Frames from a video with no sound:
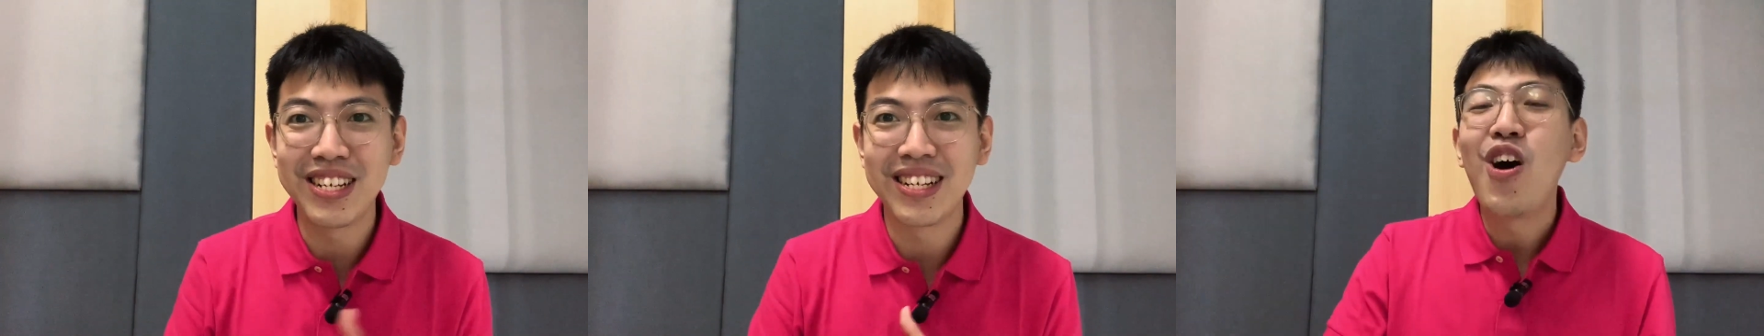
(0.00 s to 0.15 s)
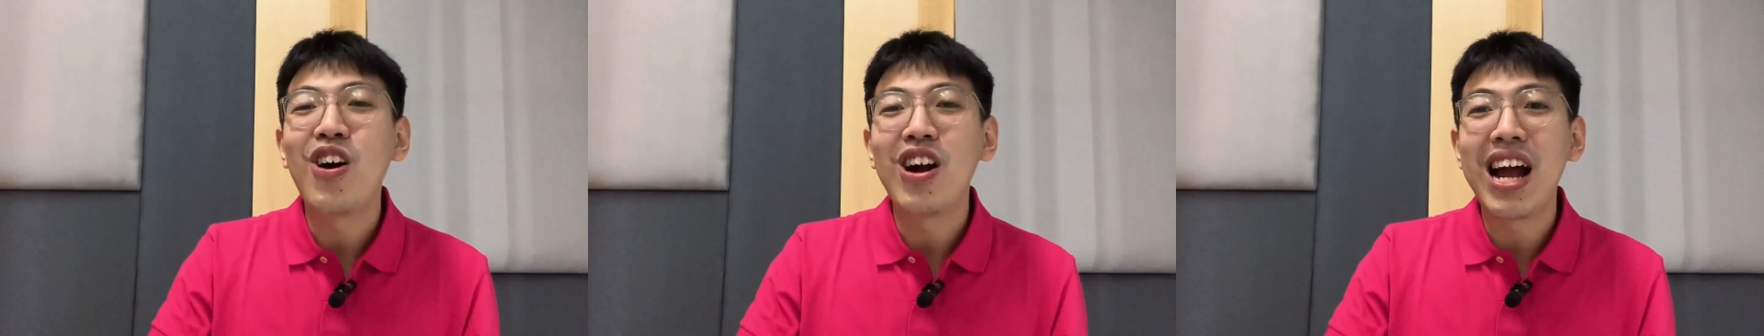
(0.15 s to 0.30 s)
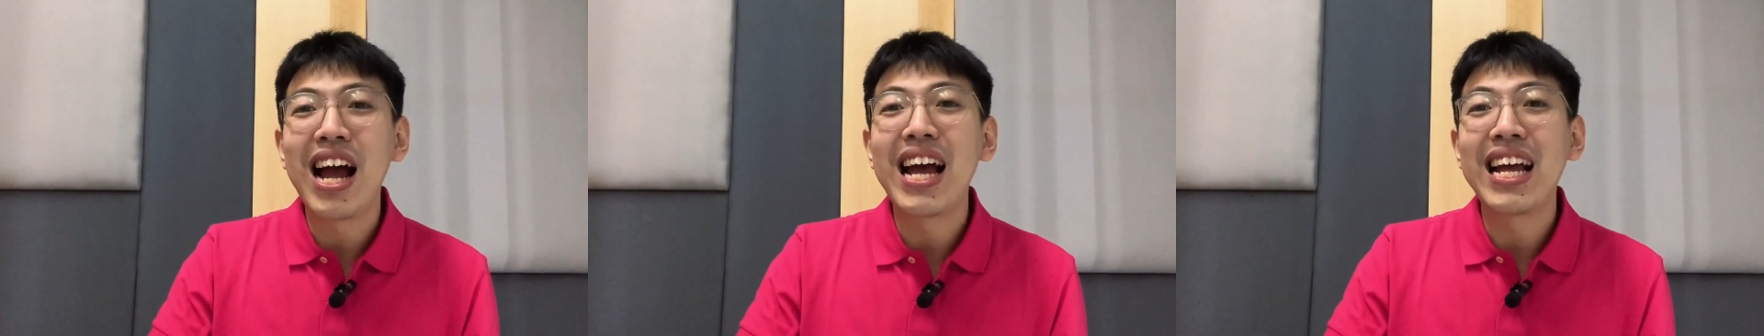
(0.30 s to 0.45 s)

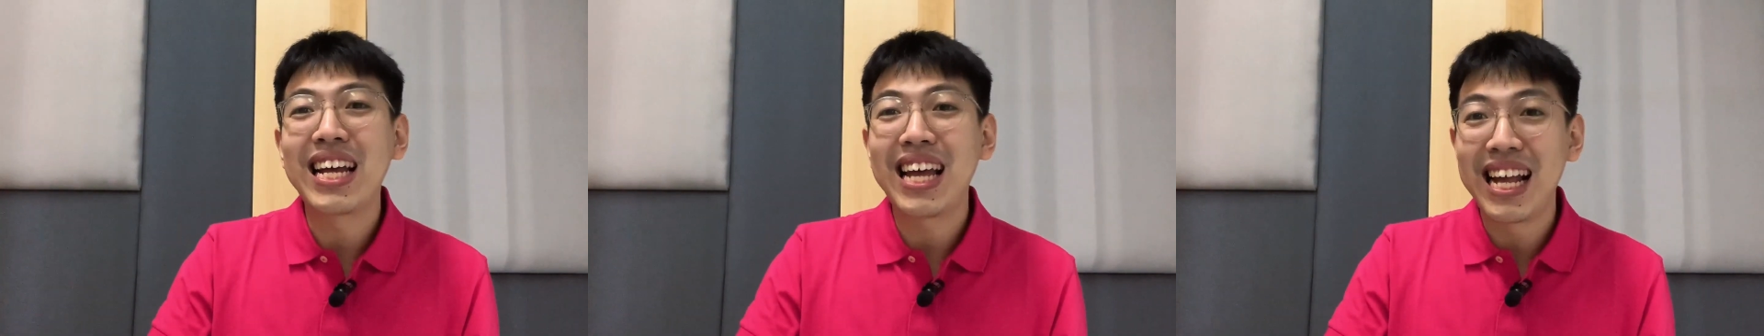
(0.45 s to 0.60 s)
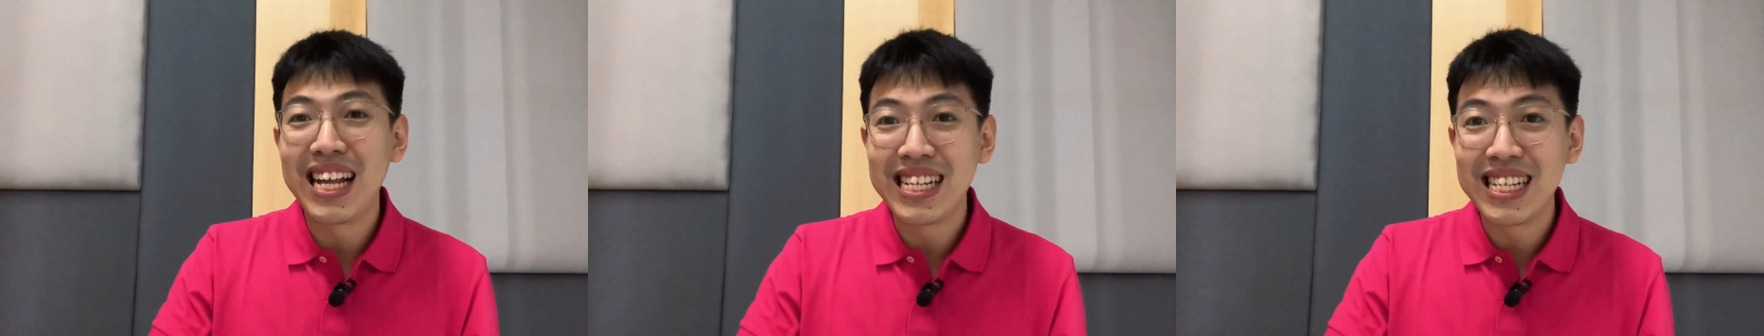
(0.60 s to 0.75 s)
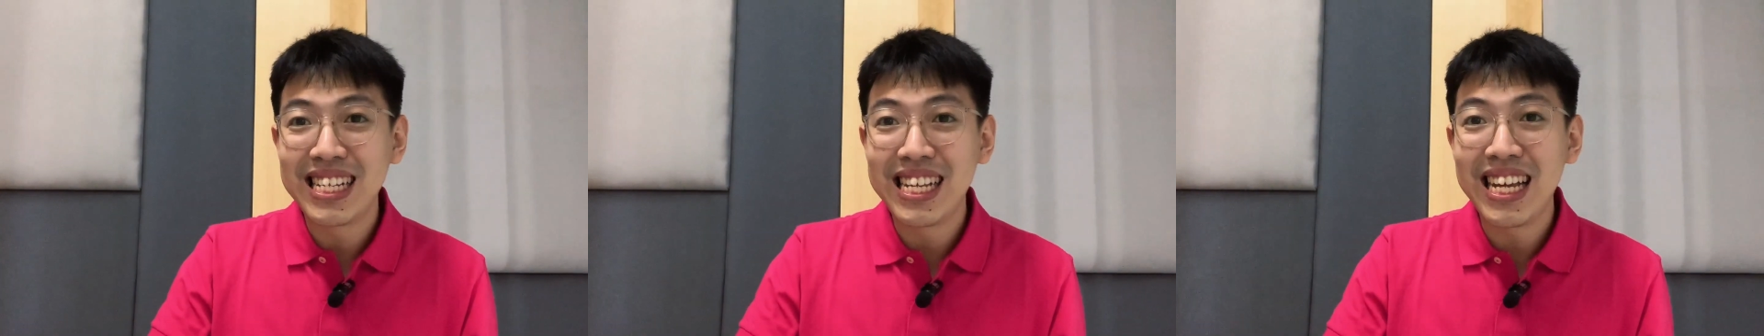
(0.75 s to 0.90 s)
Or I
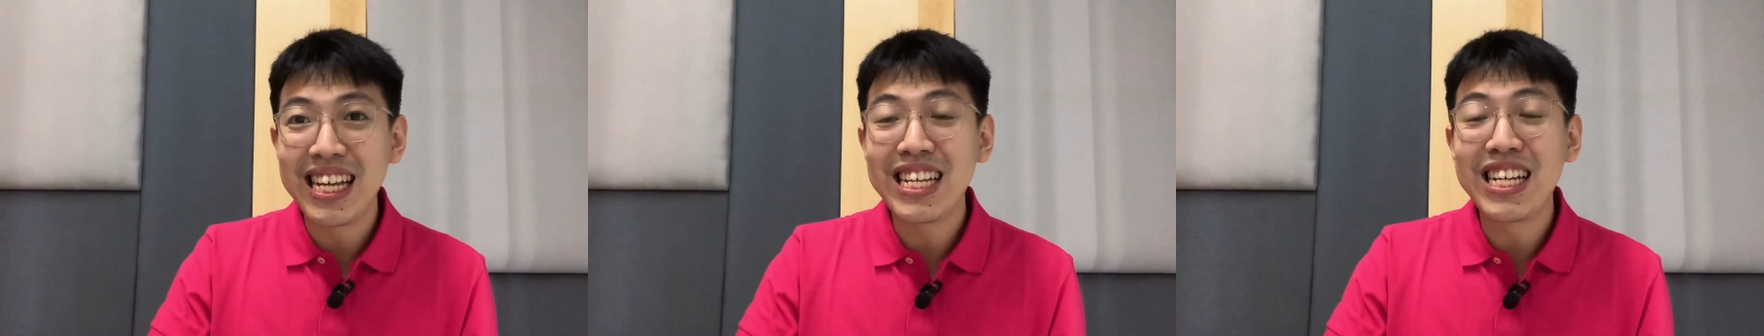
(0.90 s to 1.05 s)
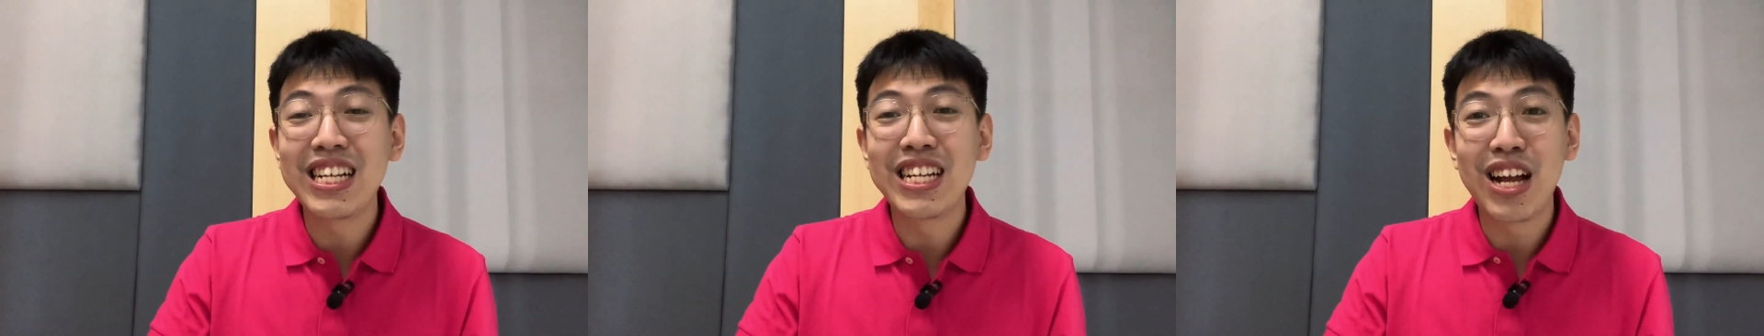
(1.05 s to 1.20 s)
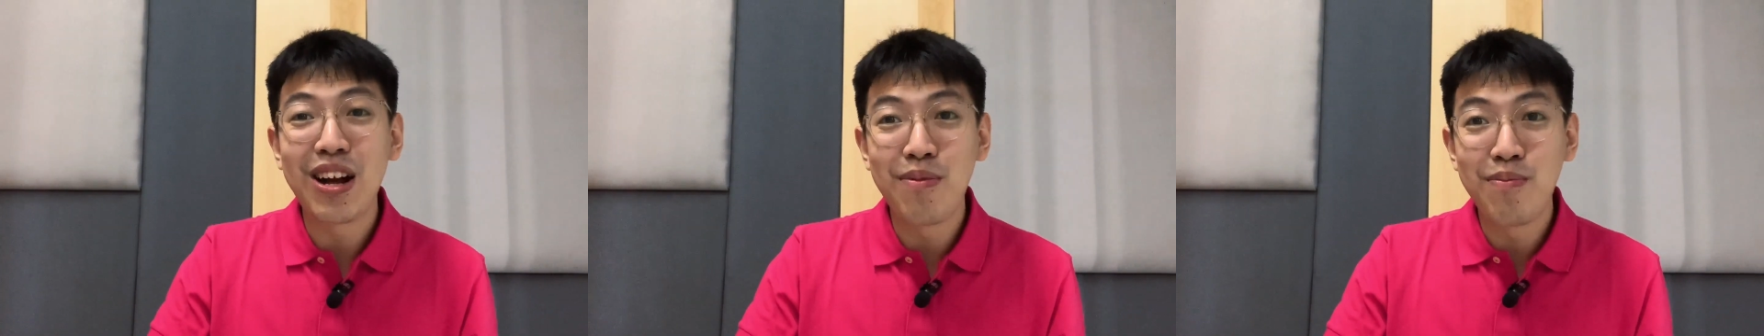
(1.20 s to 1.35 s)
can say the
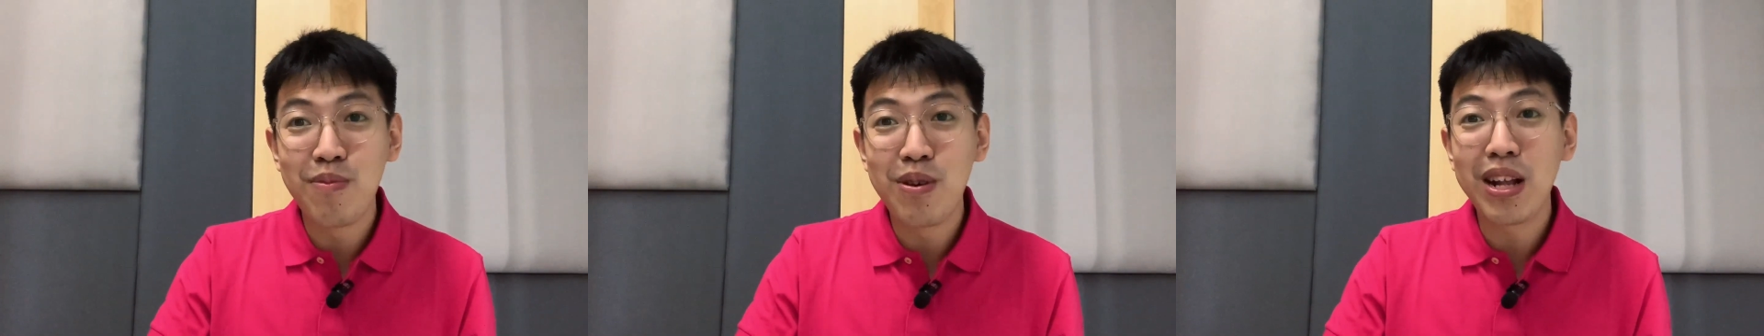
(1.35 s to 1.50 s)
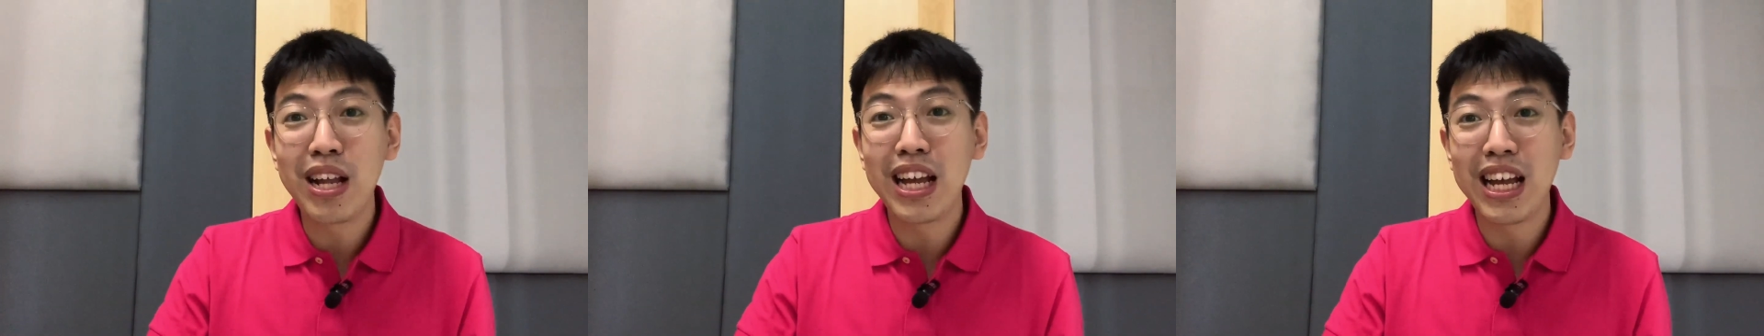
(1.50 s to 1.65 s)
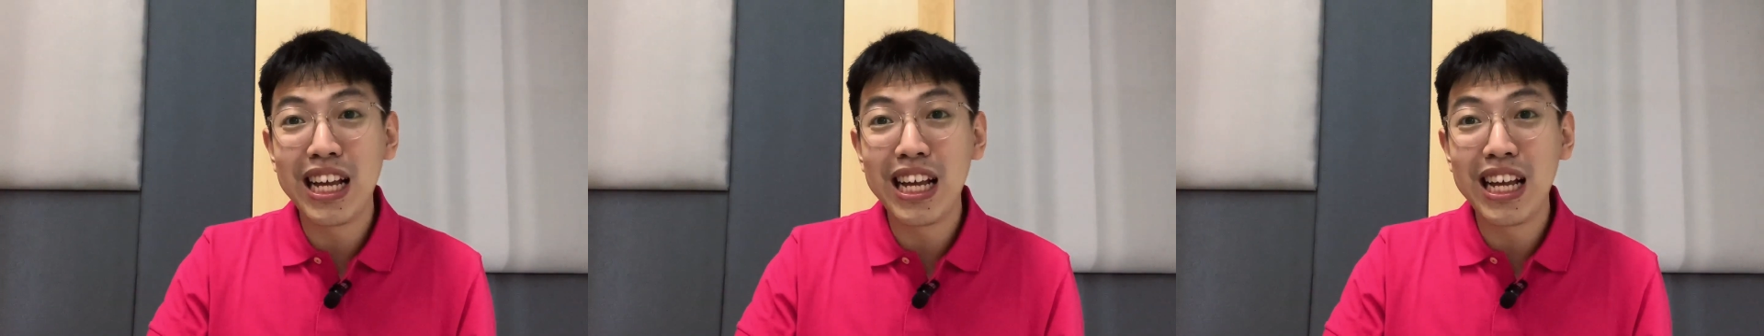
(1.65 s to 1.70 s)
number